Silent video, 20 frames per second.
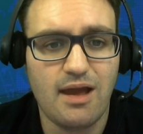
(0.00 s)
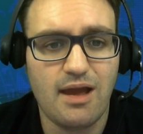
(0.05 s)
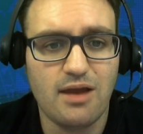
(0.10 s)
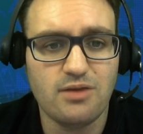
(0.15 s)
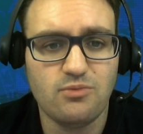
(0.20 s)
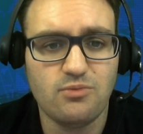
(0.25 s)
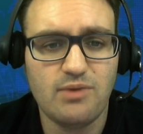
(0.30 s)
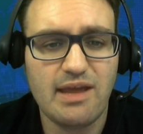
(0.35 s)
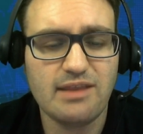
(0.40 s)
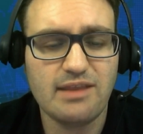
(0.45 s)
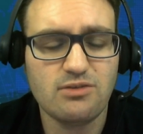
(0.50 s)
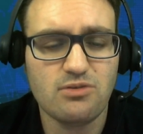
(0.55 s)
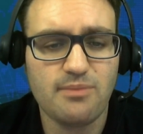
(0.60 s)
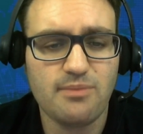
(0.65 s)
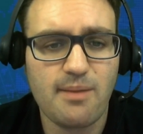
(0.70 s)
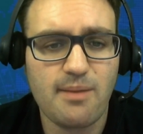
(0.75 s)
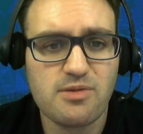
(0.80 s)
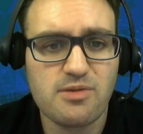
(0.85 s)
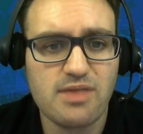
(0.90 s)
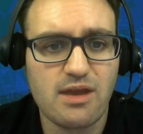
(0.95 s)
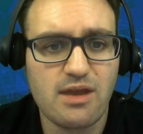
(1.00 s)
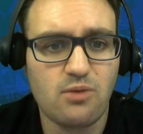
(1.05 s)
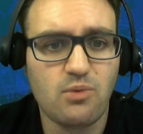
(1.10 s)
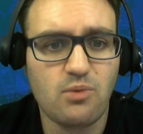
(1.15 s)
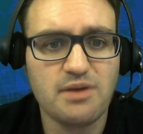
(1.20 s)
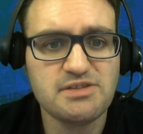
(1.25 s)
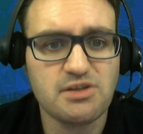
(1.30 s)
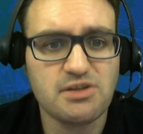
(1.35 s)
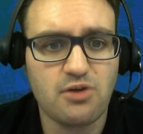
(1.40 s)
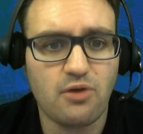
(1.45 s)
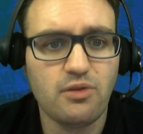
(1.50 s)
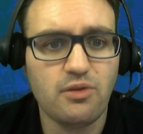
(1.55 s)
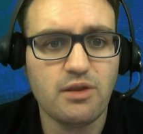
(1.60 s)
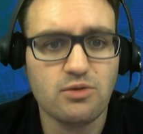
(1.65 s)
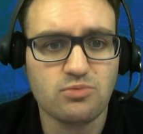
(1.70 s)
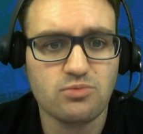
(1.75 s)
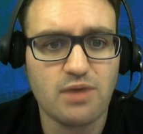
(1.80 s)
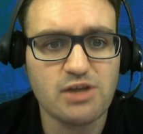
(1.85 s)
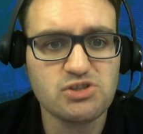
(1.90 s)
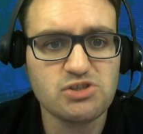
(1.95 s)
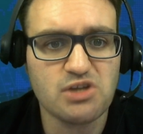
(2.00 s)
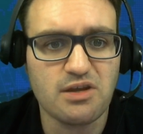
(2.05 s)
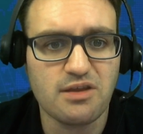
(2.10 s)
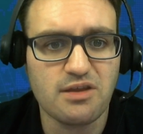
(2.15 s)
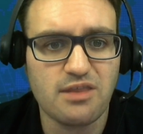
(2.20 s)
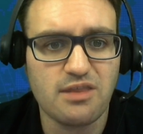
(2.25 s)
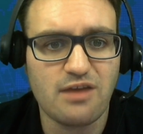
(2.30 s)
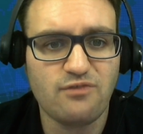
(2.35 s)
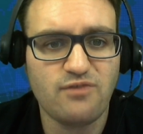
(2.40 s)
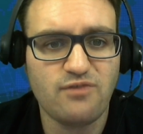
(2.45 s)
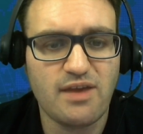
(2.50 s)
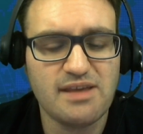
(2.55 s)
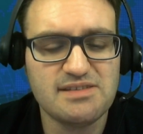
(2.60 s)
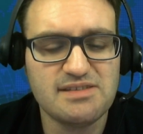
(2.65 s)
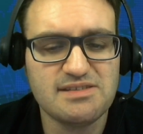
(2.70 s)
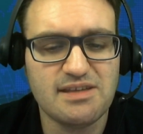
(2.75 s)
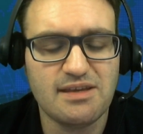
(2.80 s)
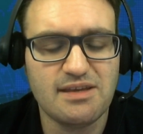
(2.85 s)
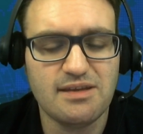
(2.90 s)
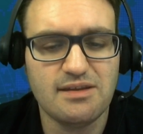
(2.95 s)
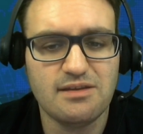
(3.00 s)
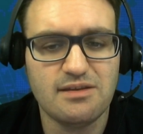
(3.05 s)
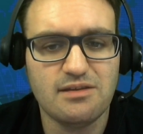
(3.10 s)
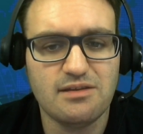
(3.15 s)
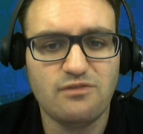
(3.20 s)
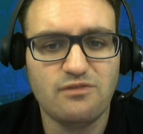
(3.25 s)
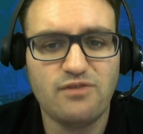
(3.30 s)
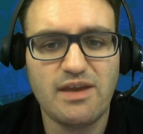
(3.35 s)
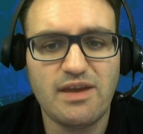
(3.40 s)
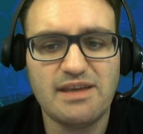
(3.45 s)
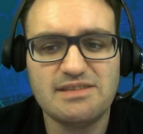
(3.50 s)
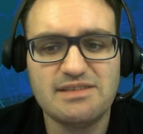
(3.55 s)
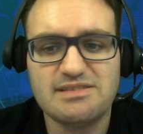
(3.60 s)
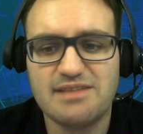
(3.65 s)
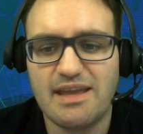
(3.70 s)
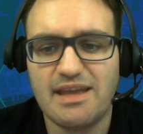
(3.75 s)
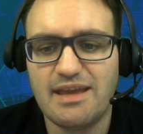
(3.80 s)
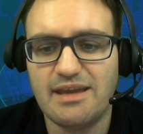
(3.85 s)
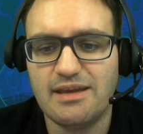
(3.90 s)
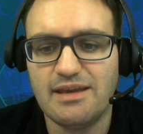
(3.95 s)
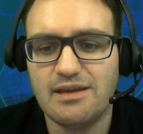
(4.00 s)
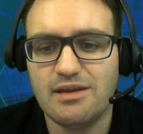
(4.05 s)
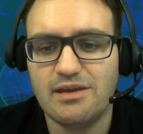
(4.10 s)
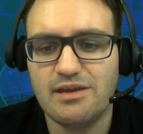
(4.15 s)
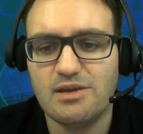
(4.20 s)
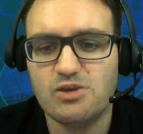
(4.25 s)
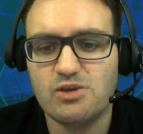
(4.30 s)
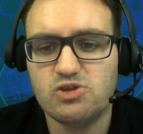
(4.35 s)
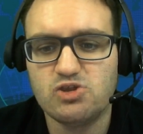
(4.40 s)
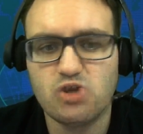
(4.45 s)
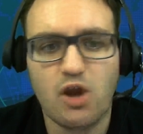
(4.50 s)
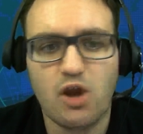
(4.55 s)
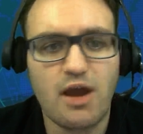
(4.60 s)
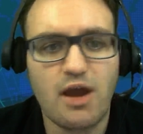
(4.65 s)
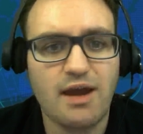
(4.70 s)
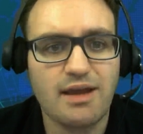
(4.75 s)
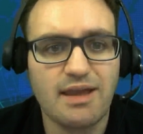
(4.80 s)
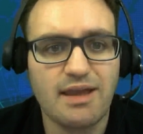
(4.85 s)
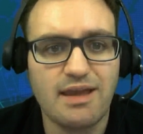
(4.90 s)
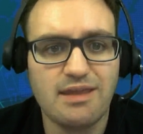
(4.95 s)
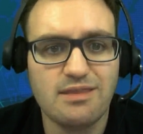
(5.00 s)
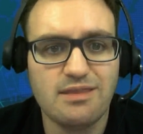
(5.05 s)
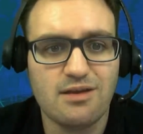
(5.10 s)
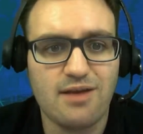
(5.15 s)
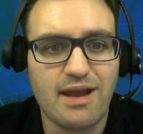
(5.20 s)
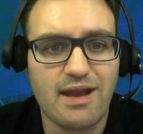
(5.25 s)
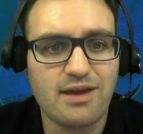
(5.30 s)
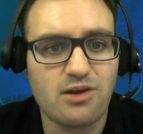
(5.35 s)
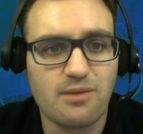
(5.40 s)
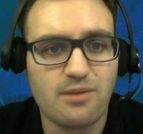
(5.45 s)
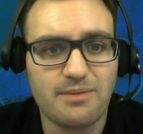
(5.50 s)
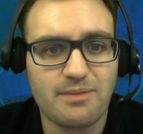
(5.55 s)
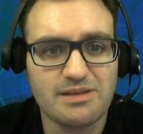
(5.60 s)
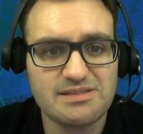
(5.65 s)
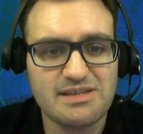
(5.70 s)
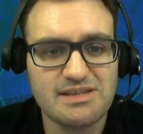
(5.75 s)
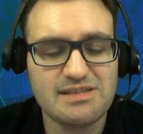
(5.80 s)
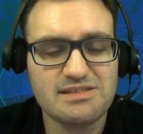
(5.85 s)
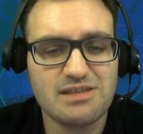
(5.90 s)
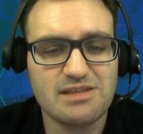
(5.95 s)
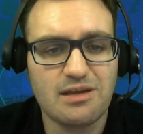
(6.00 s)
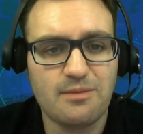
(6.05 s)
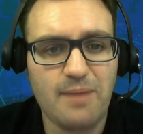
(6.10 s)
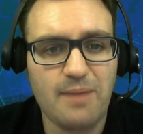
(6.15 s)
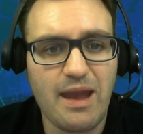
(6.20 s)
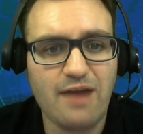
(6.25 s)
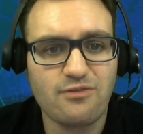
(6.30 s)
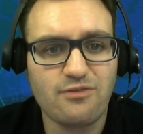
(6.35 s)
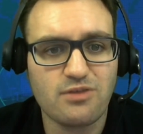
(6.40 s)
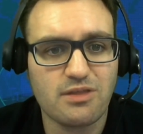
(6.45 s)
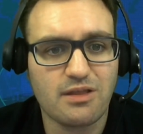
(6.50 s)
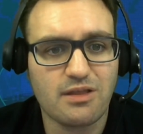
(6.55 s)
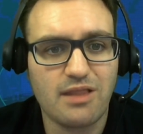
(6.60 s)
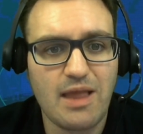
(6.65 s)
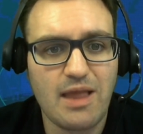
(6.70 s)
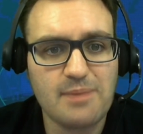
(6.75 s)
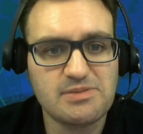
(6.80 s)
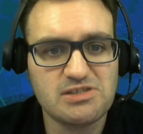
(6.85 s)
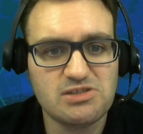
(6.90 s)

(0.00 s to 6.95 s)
We have to remember that it wasn't only Russia that faced a shock in their economic system after the collapse of the